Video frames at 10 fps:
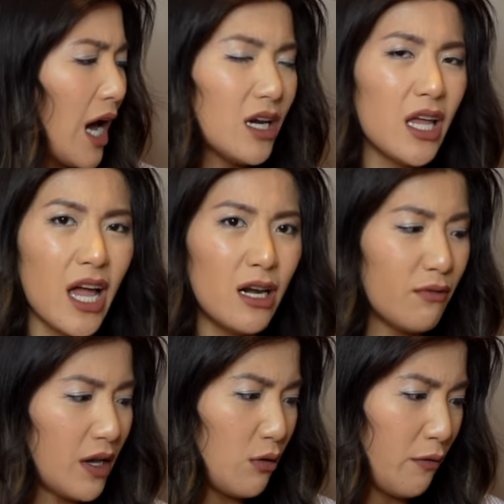and they
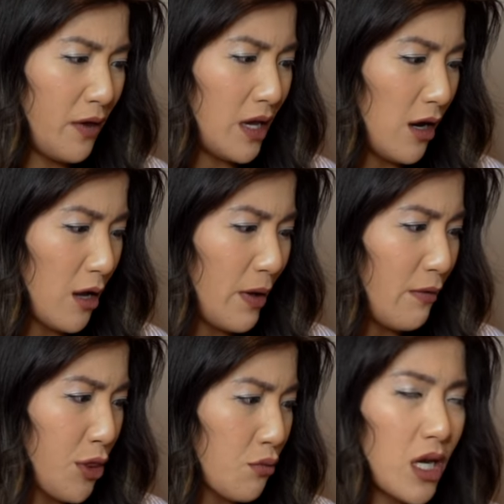elevate your feet like
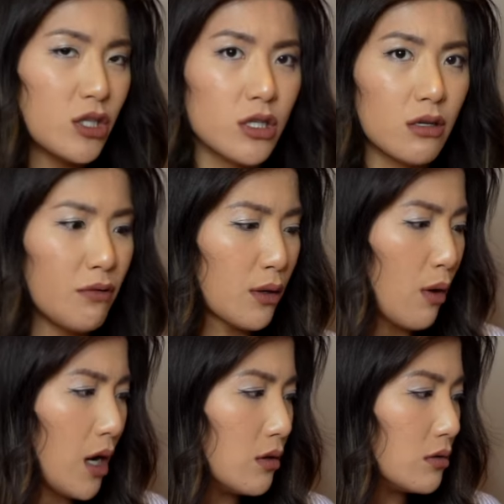about 3 inches off the
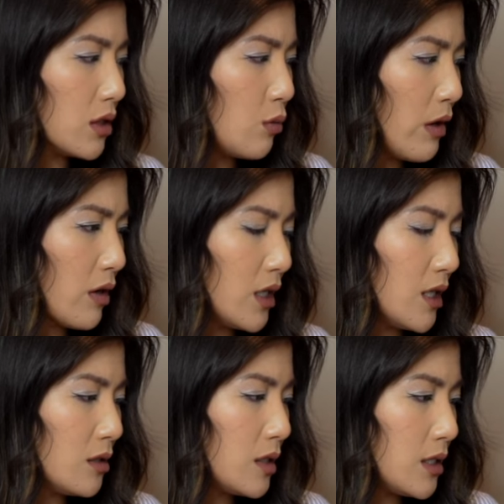ground, so you're wearing like
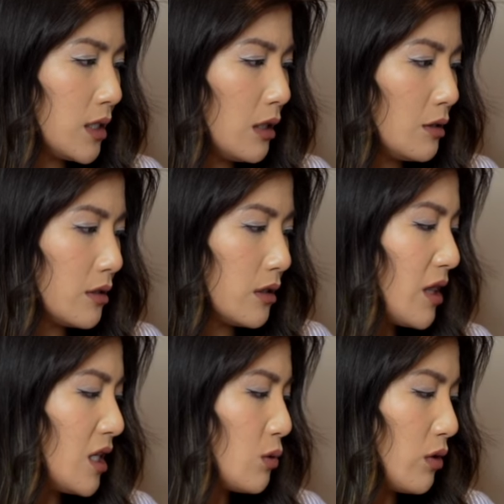little stilts.
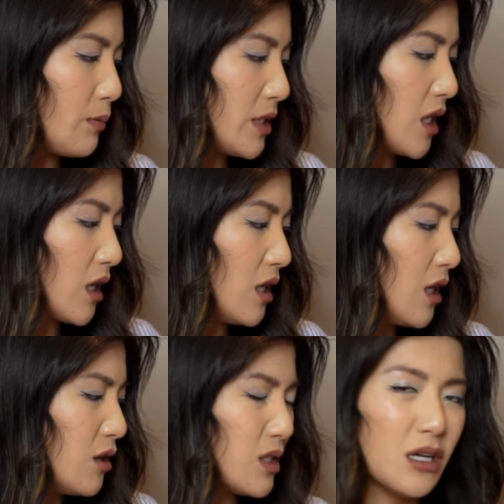This one in
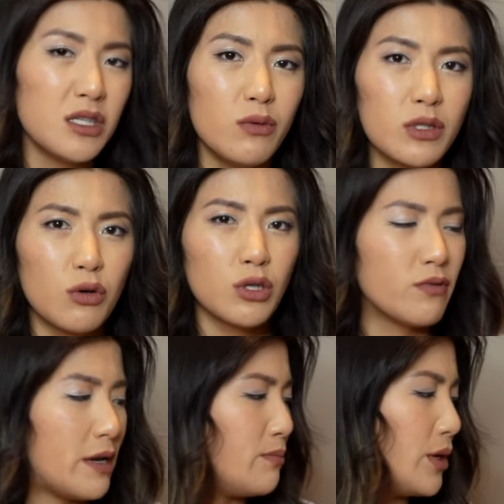particular looks like someone's got a
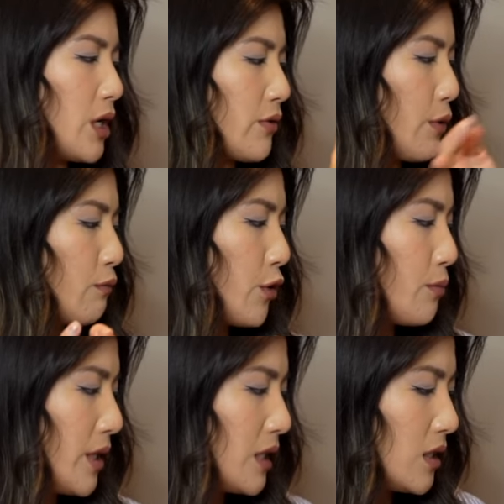red biro and
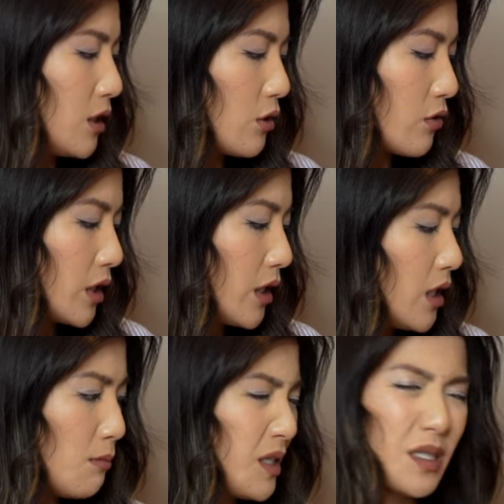wrote Balenciaga on it.
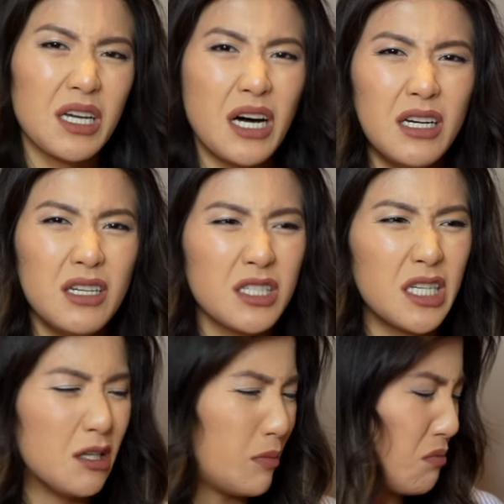Plus the color looks a
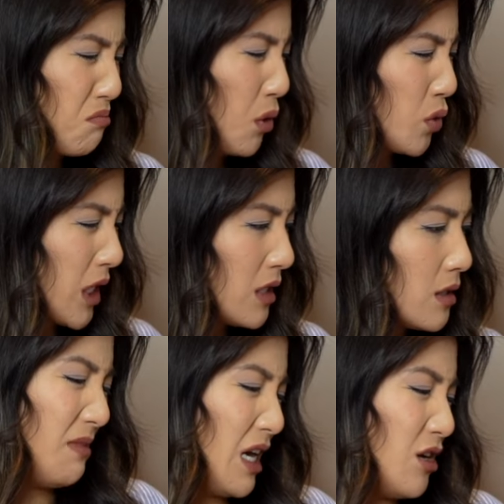little bit moldy.
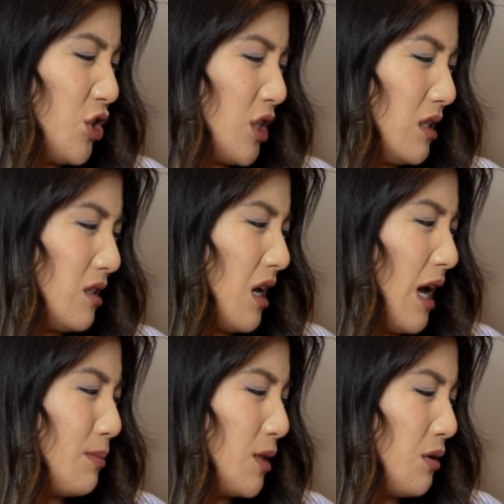They are just
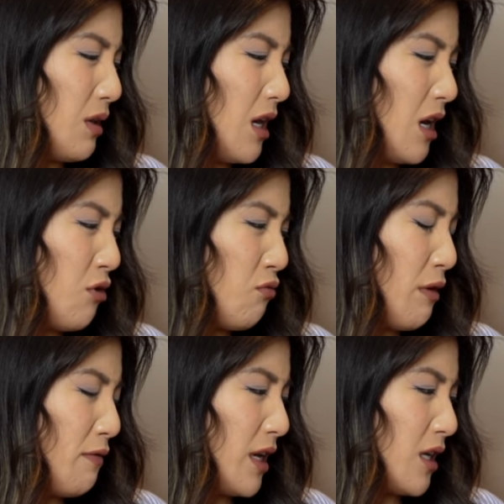absolutely
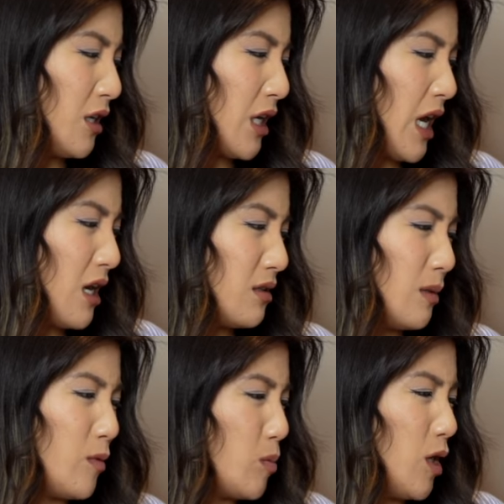horrific looking.
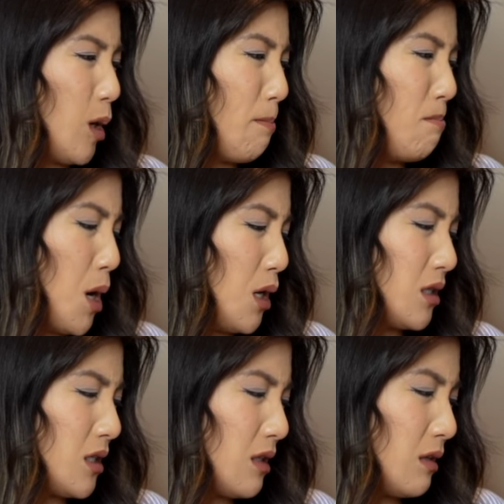Some of them look like
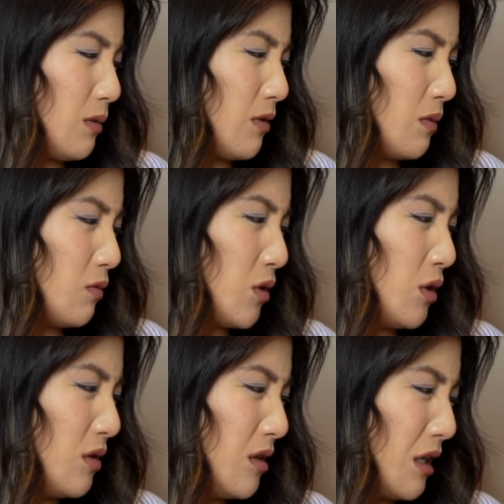mud, some of them
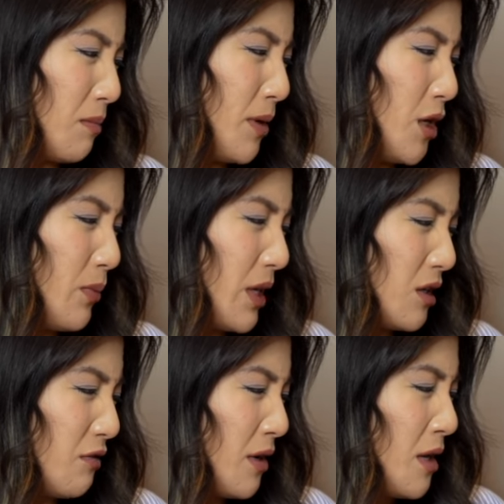got like Barbie kind of